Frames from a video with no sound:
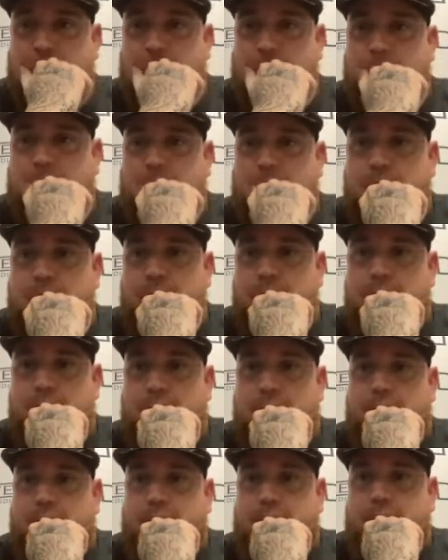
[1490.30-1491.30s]

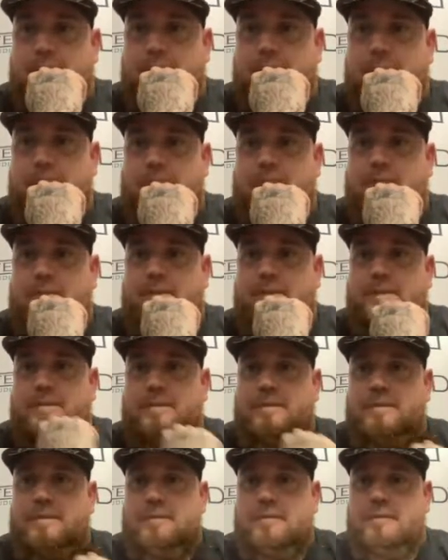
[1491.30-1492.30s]

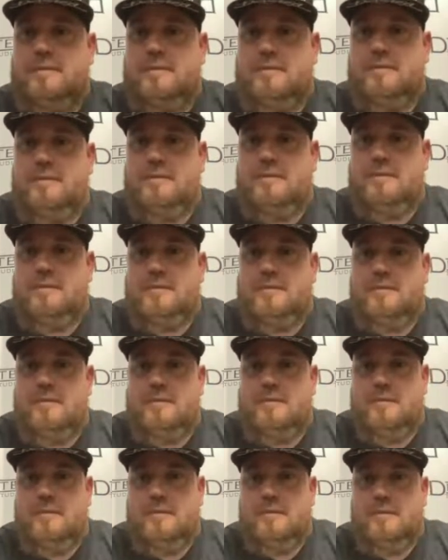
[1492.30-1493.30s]

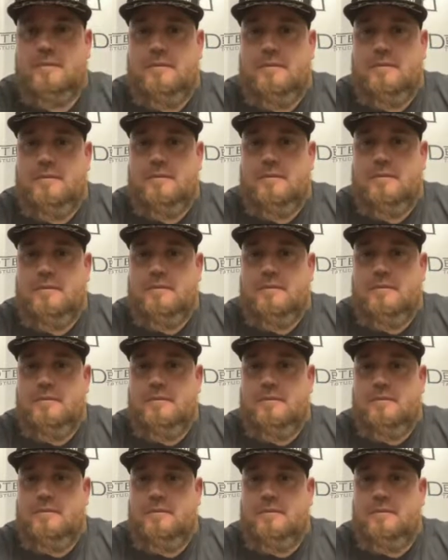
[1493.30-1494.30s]

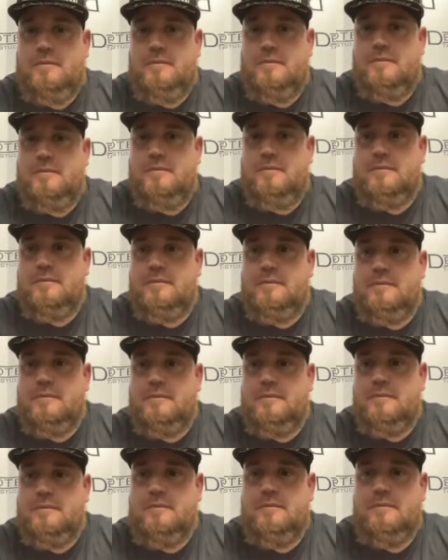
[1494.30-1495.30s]

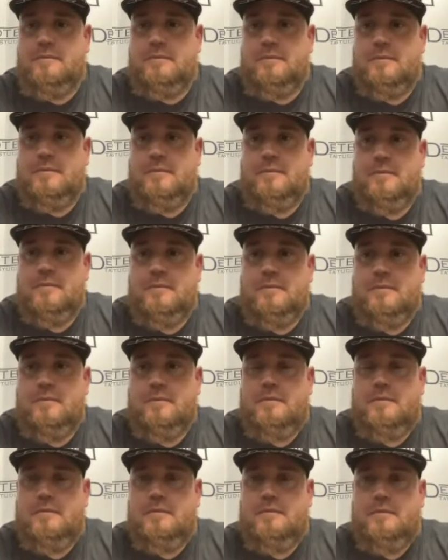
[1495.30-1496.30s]

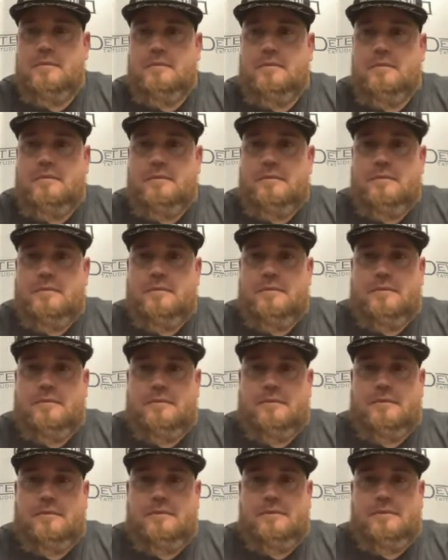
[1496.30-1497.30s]

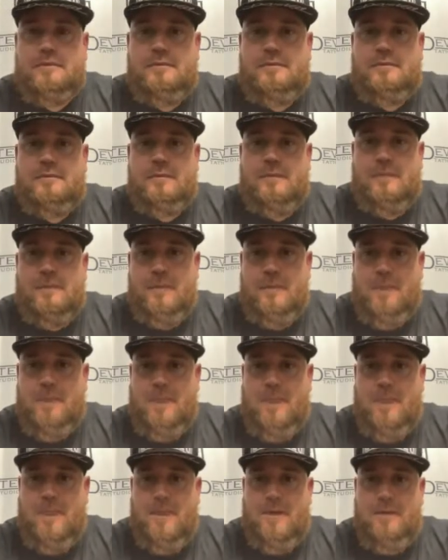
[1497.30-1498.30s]
No words are spoken by the person on screen.